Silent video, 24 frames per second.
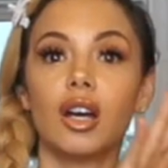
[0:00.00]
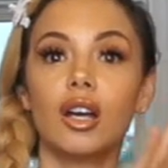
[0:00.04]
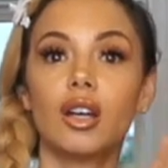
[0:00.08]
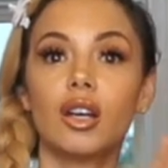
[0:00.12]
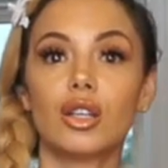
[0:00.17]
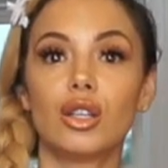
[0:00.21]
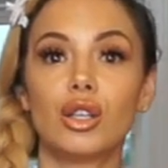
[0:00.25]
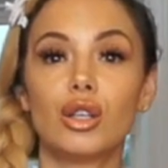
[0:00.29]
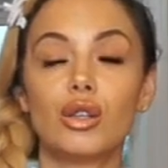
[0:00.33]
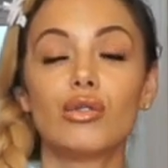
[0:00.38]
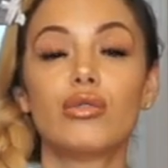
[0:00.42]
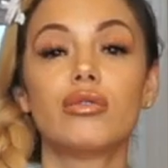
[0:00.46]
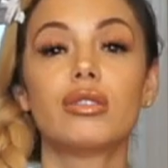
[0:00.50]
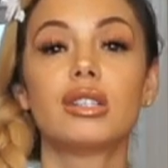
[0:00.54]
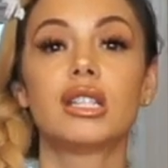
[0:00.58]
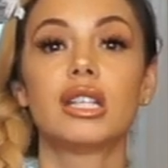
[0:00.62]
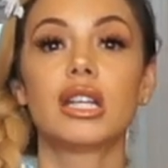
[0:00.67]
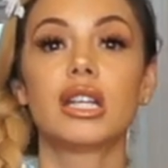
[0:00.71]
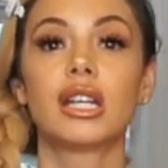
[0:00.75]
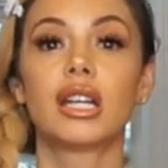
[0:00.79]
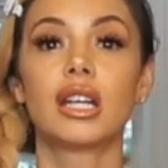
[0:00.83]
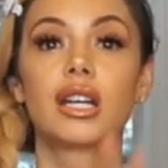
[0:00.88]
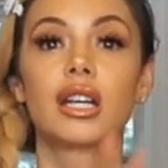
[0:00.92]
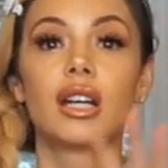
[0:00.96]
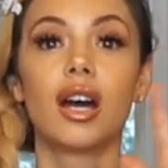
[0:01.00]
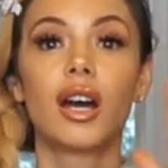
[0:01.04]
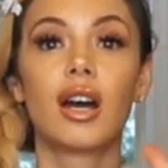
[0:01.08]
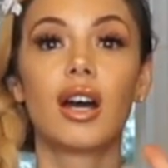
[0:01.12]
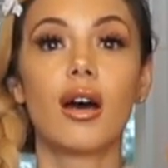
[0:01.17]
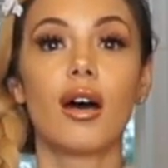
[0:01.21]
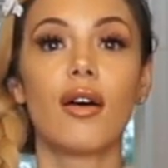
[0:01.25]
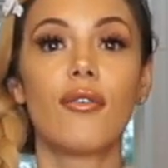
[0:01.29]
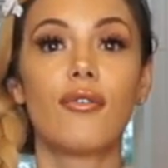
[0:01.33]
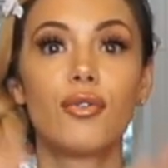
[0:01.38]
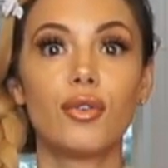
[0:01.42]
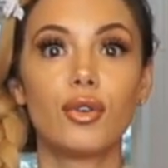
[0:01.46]
using
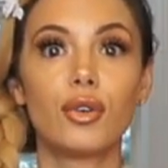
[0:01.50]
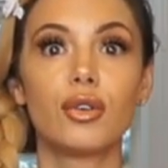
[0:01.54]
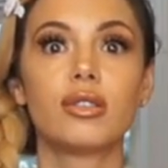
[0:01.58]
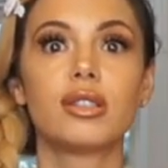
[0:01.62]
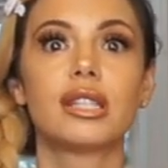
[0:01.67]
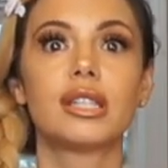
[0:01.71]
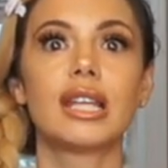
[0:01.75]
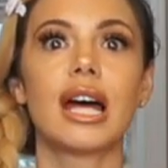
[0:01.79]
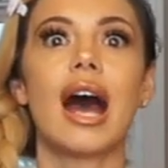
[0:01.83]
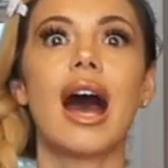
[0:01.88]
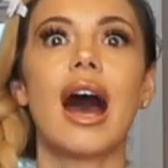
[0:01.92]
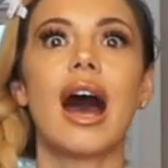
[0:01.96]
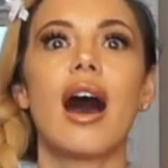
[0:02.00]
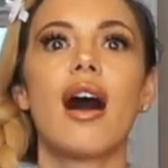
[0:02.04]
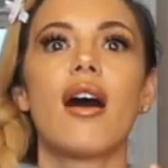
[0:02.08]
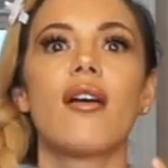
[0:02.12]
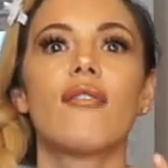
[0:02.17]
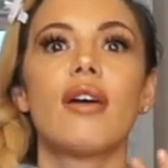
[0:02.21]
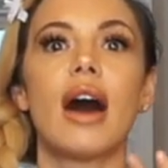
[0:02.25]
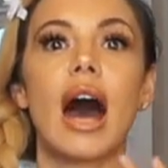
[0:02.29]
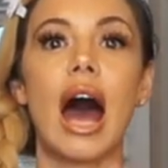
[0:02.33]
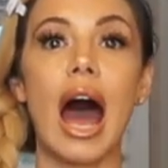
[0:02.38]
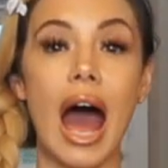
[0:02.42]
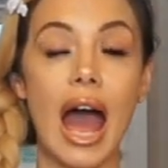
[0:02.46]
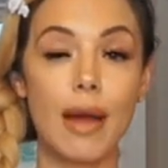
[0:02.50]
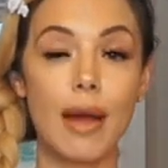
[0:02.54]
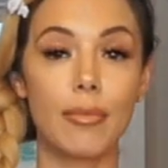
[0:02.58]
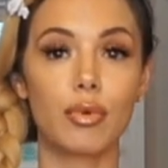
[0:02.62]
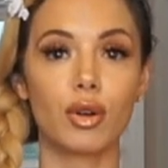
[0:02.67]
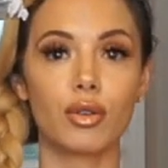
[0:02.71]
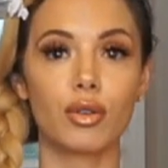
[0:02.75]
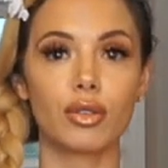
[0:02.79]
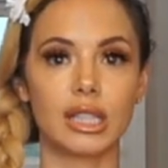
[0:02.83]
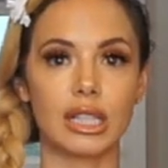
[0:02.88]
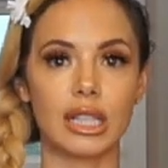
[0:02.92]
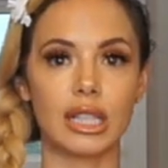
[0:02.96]
foods that have high
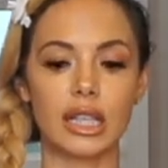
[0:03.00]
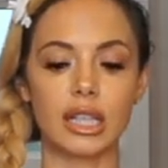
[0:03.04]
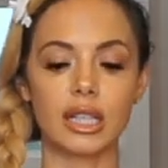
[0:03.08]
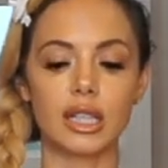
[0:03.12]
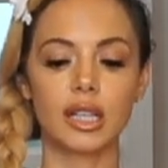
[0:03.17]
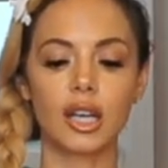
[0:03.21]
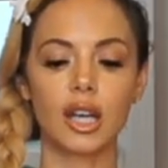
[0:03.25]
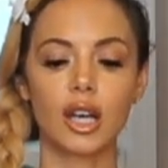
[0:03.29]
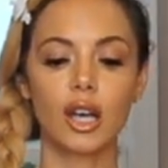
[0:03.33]
protein.